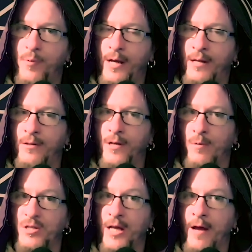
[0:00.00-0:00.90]
can, you know,
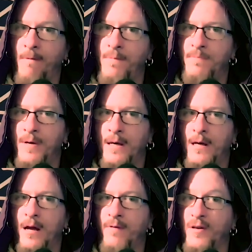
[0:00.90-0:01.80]
sign up and be
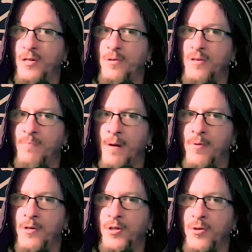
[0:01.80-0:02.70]
kind of exclusive
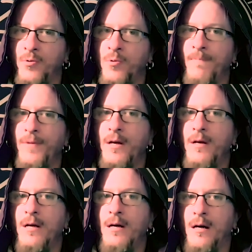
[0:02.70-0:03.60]
members to
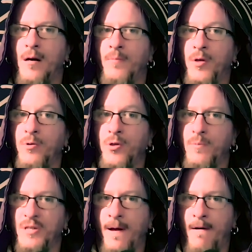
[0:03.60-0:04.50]
um,
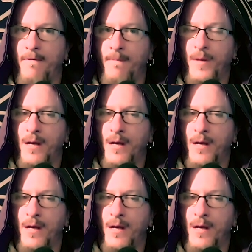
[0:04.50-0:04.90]
YouTube stuff.